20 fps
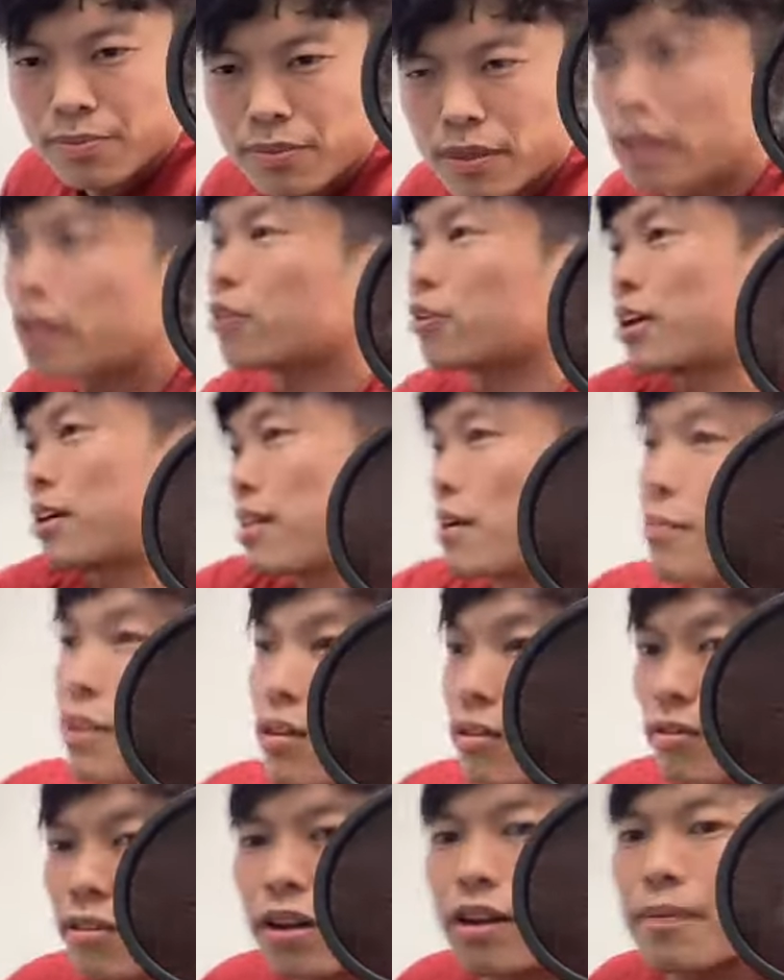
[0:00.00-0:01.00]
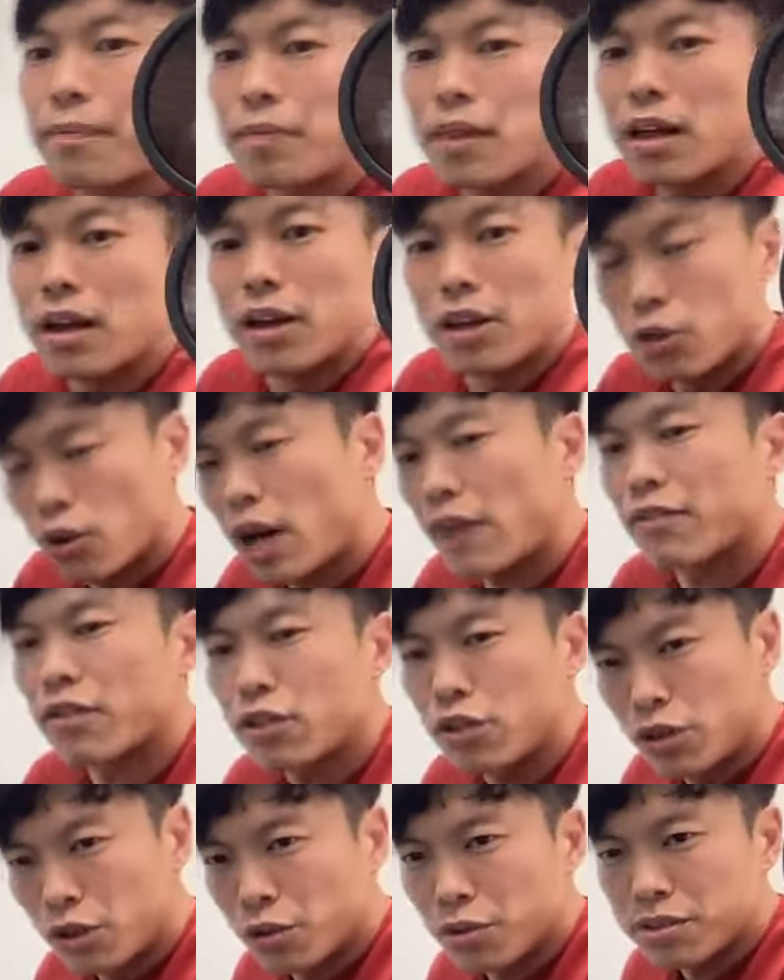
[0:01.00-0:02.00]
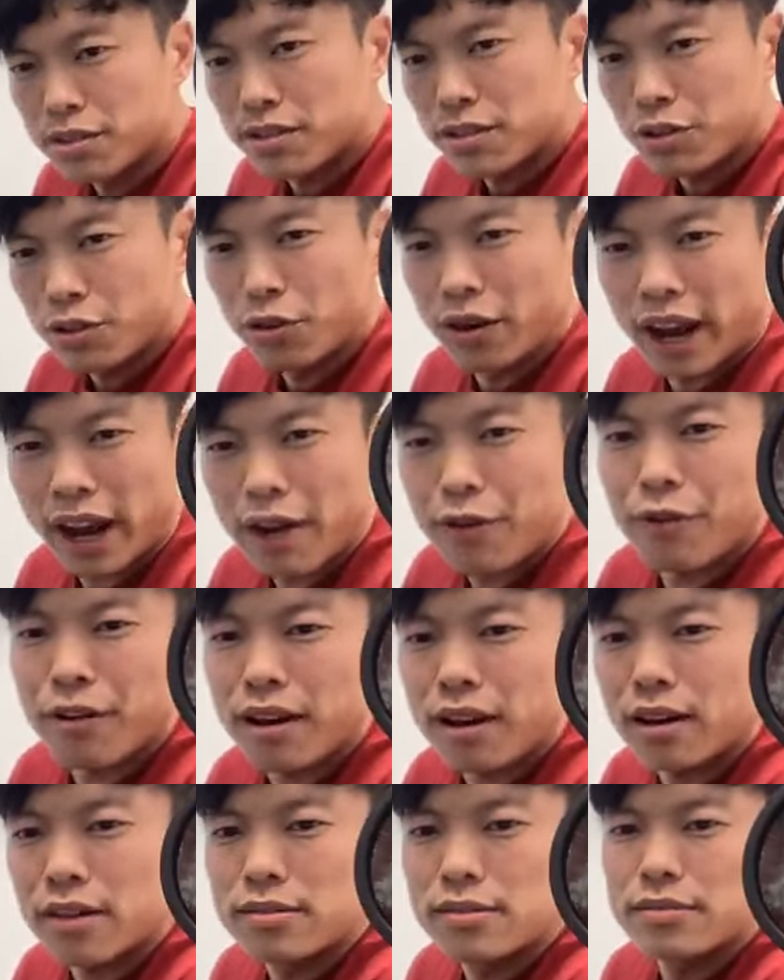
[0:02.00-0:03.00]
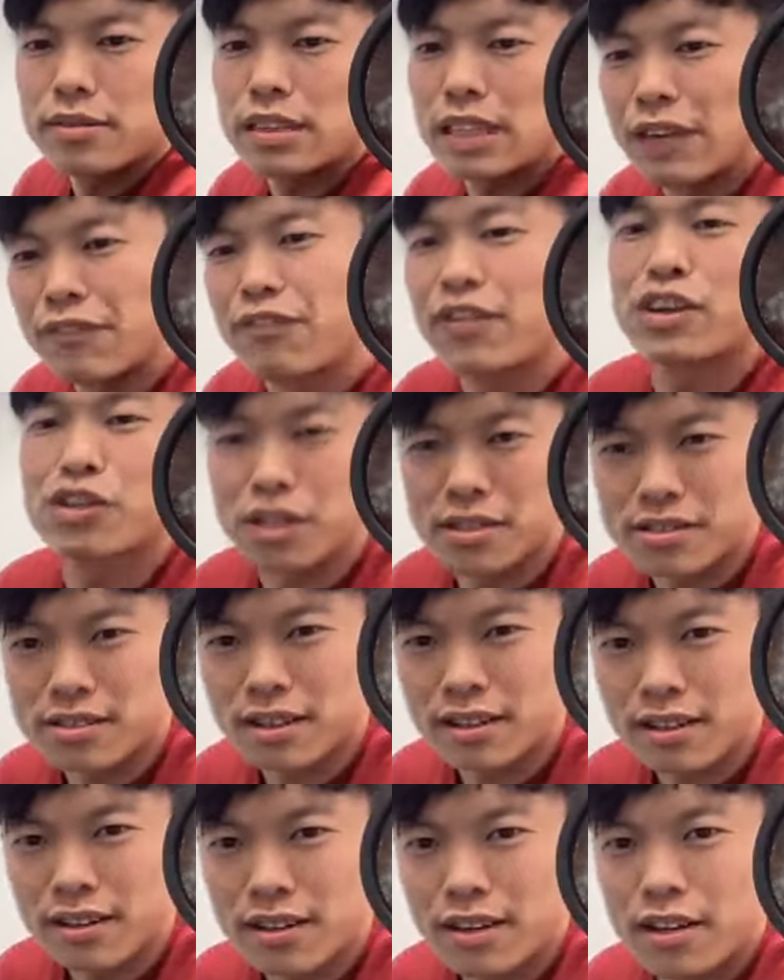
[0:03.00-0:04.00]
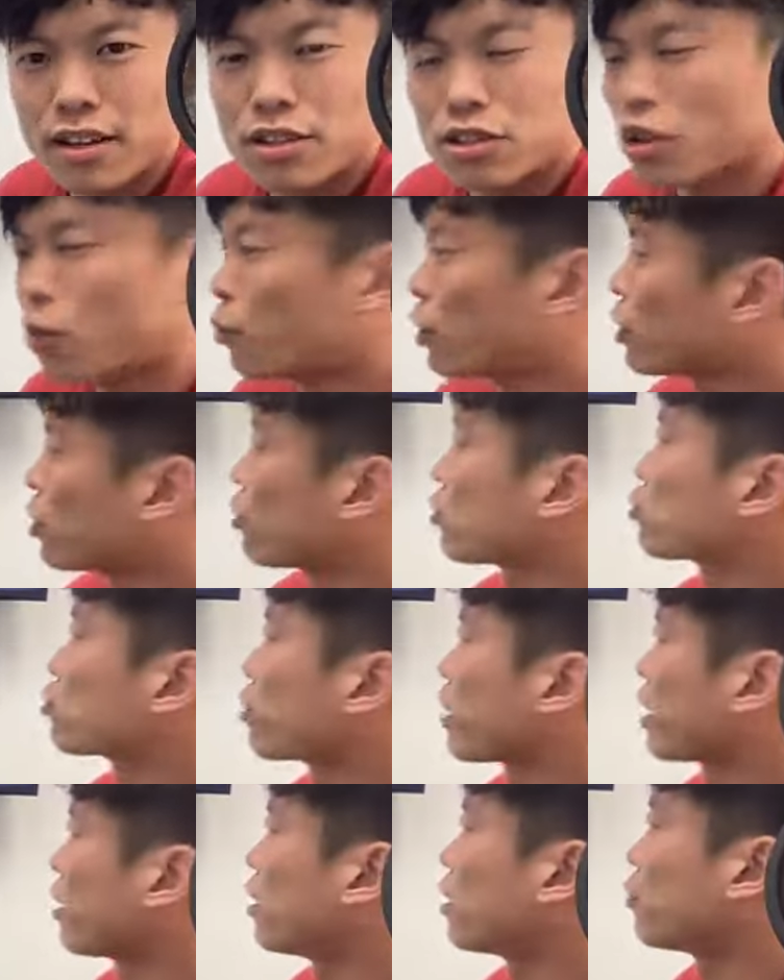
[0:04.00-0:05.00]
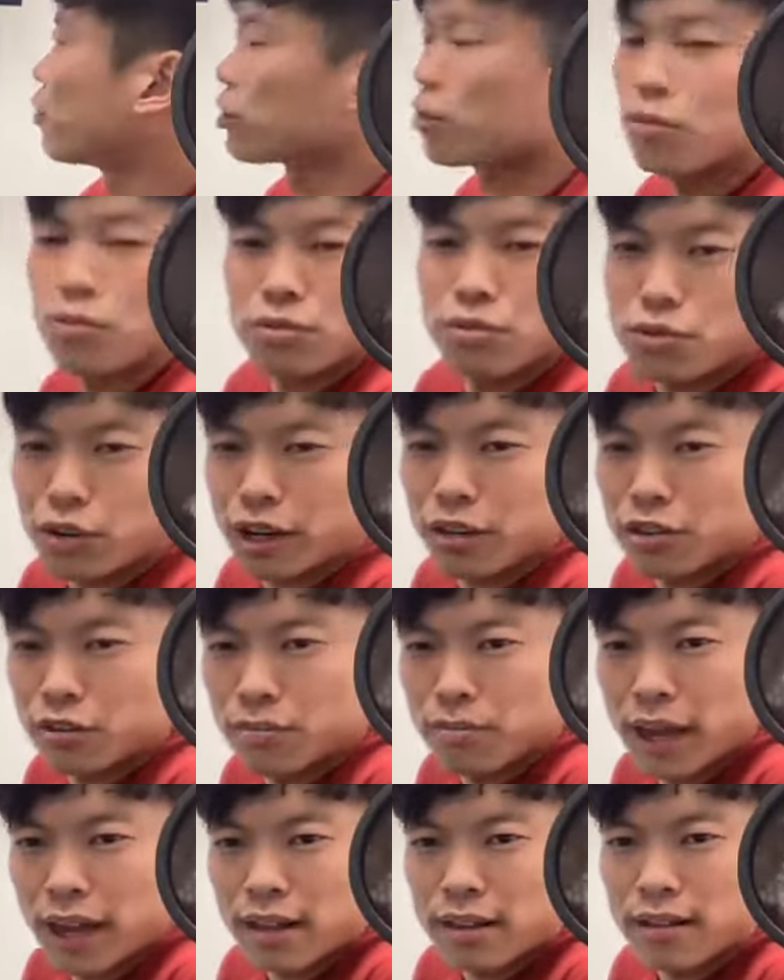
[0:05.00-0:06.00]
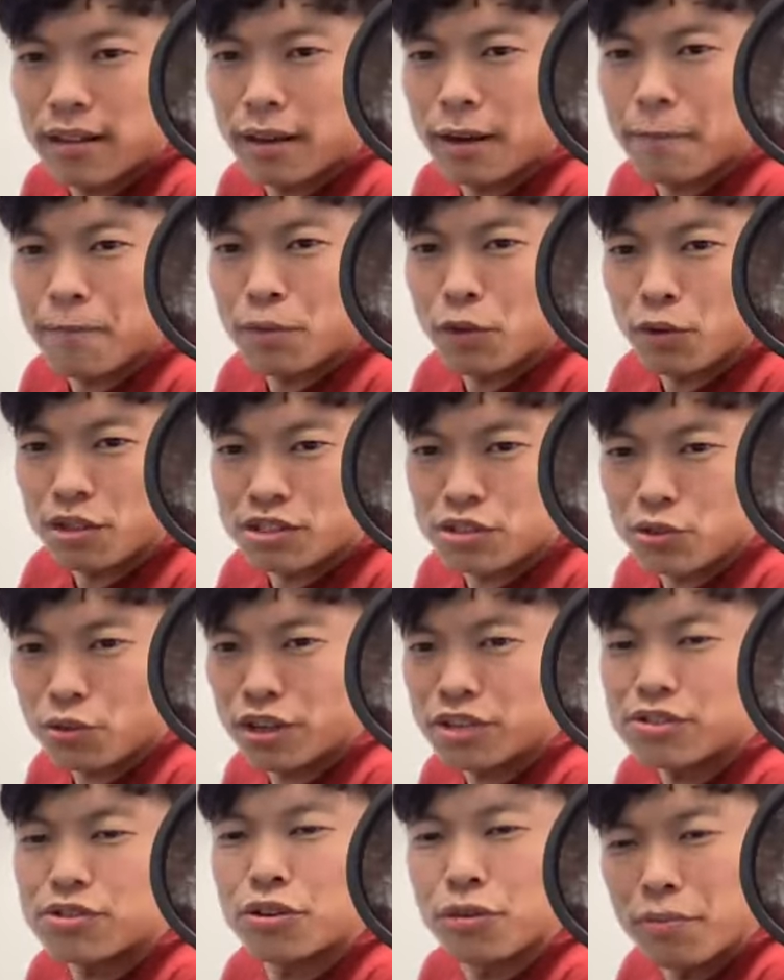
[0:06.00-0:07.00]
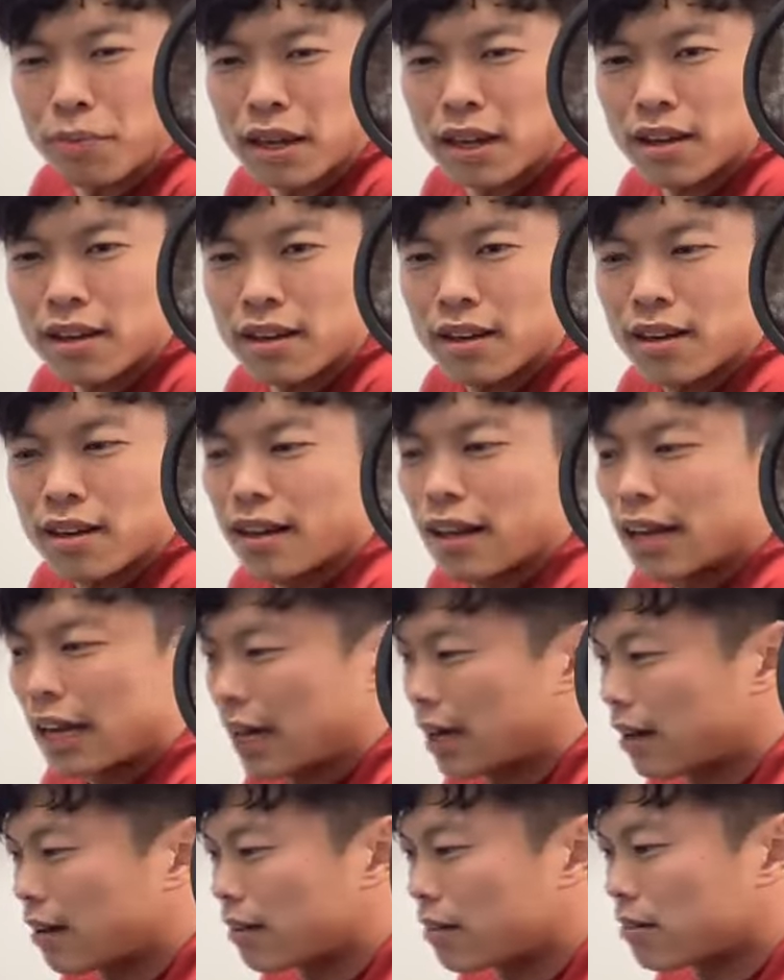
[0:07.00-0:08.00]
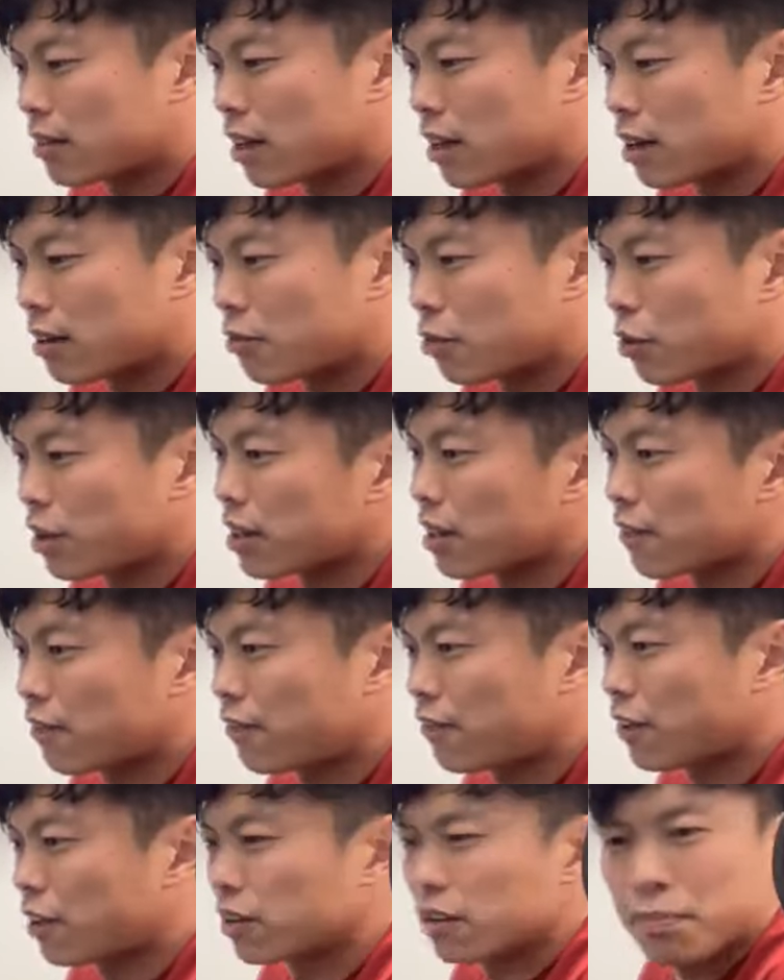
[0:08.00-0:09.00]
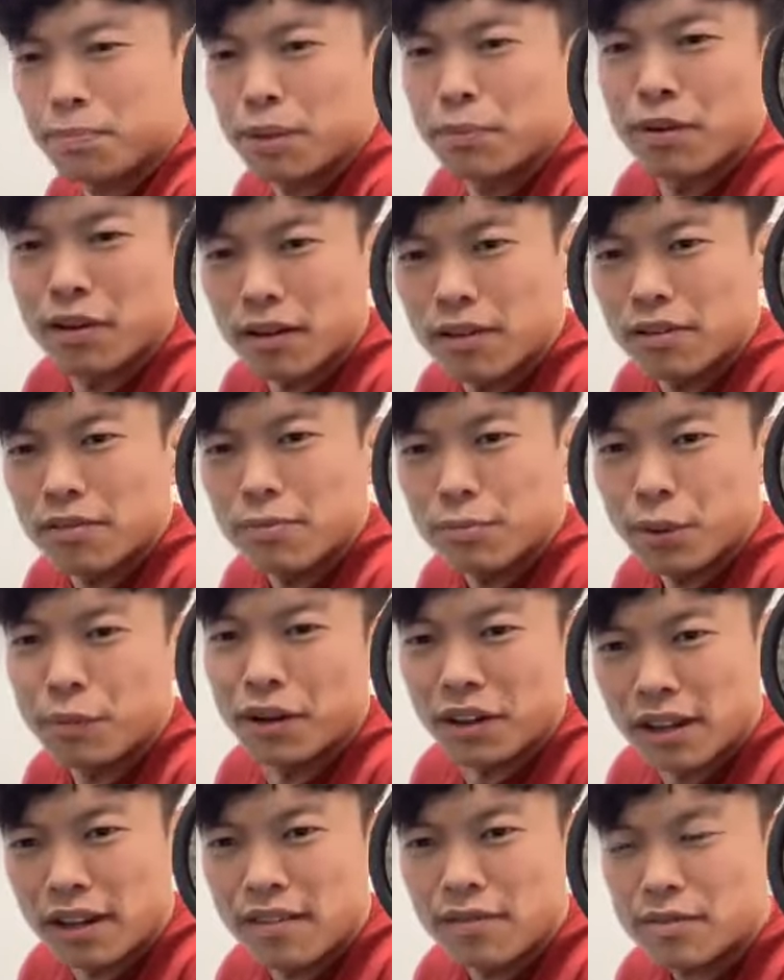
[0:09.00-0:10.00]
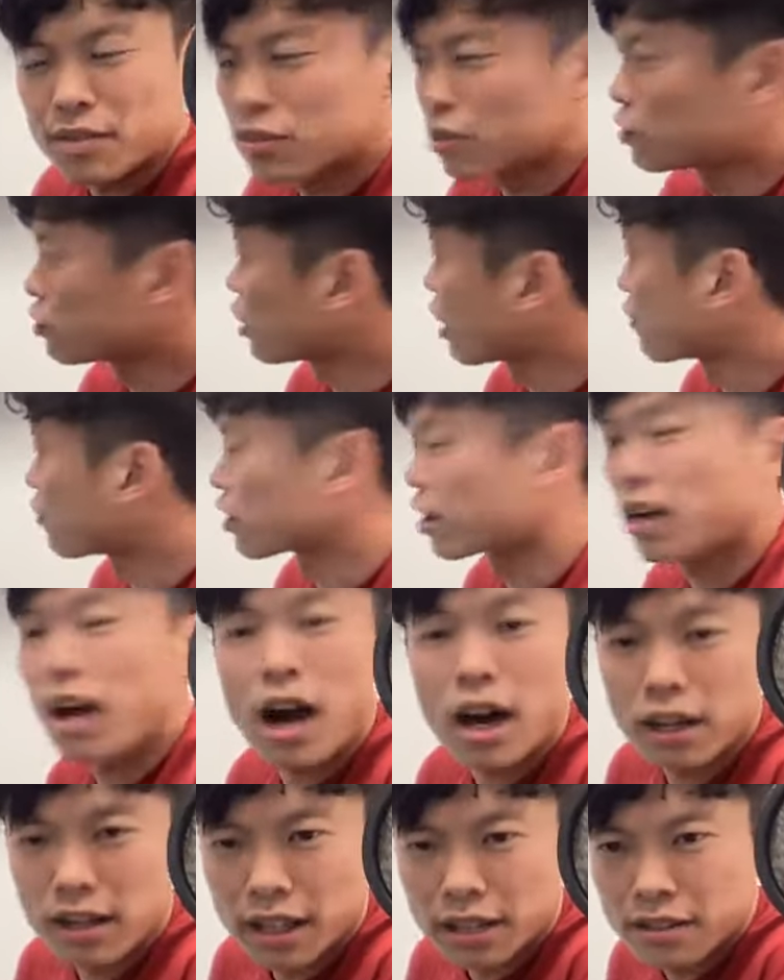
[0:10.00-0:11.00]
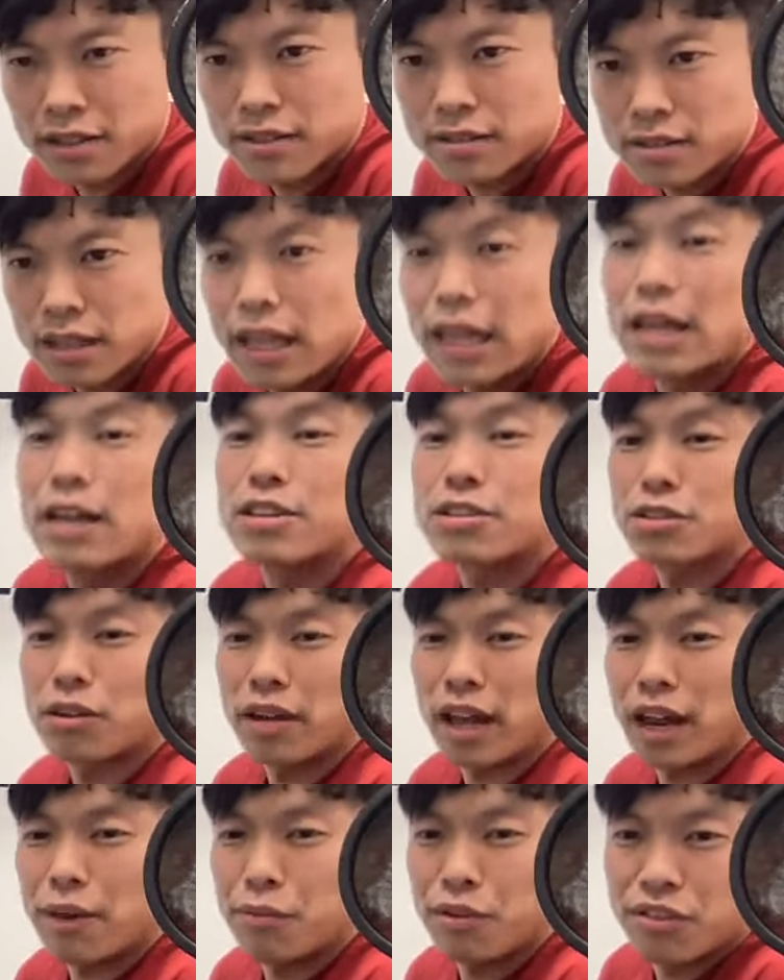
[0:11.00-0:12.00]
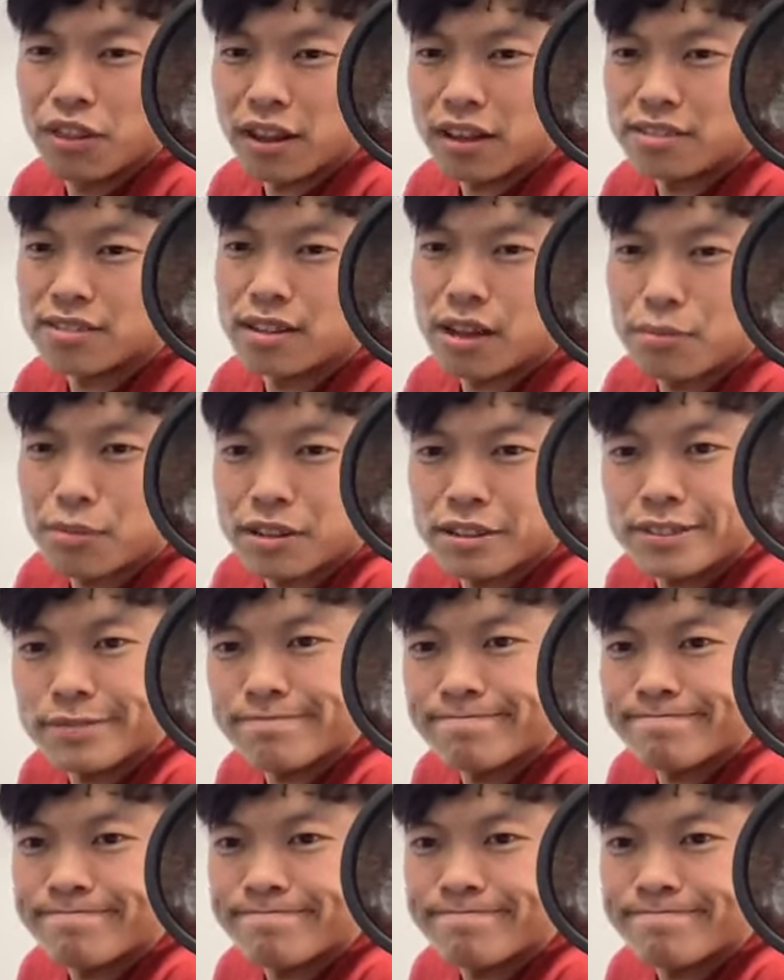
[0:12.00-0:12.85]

You can come here. Yeah, you have to use your area efficiency. So we don't try to make your store is too big, and you cannot fill the people in. So you have to calculate this. So everything is numbers.